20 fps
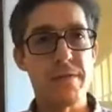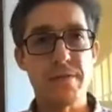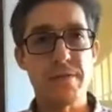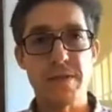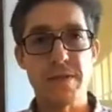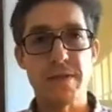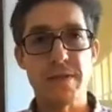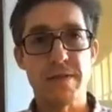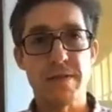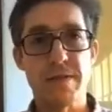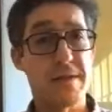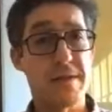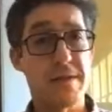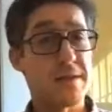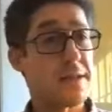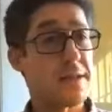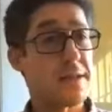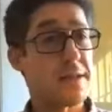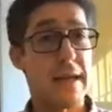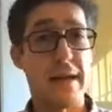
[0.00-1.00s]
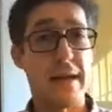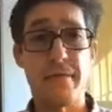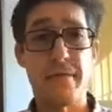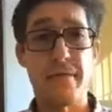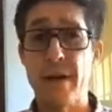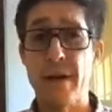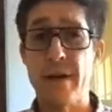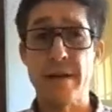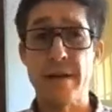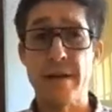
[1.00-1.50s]
Just sit down,
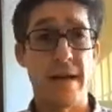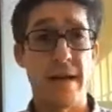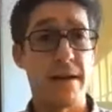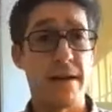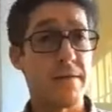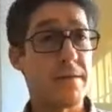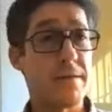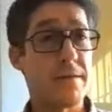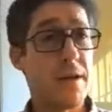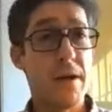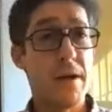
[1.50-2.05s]
write it down,